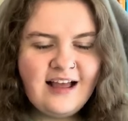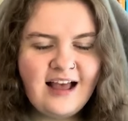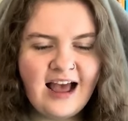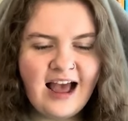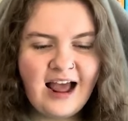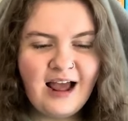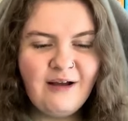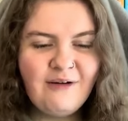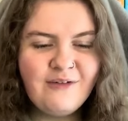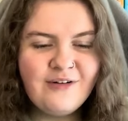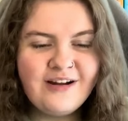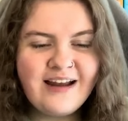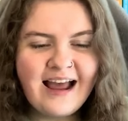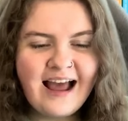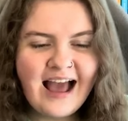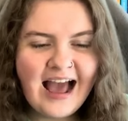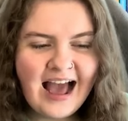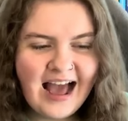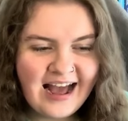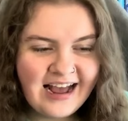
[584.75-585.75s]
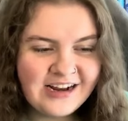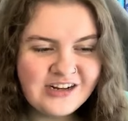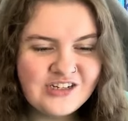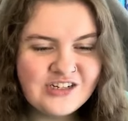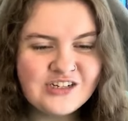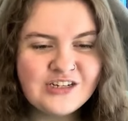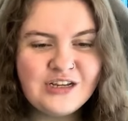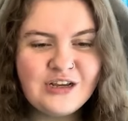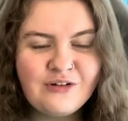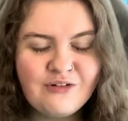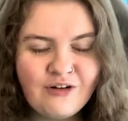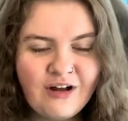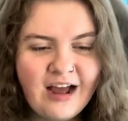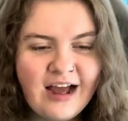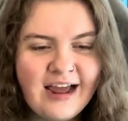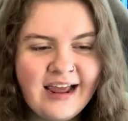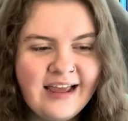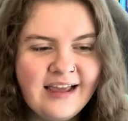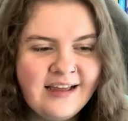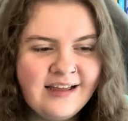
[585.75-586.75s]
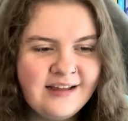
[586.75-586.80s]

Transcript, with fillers: I would actually cry.